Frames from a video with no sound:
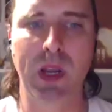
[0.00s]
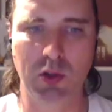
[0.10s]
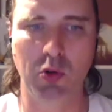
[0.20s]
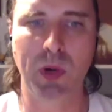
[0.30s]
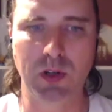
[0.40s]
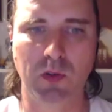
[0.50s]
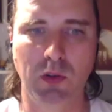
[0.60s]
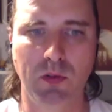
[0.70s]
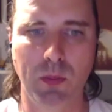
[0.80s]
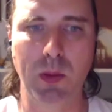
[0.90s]
be too much
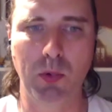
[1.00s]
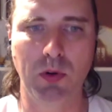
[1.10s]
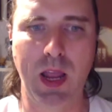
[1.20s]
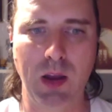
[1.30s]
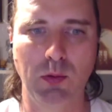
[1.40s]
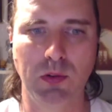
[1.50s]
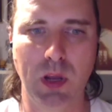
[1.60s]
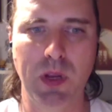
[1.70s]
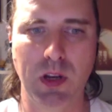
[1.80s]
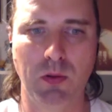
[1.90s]
for people to handle.
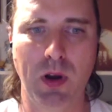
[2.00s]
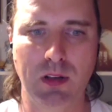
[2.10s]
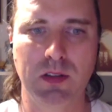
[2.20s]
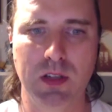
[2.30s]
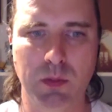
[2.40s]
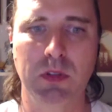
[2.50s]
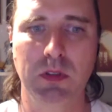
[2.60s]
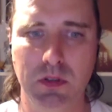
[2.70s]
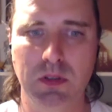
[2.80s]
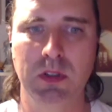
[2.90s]
Would that be a correct assessment?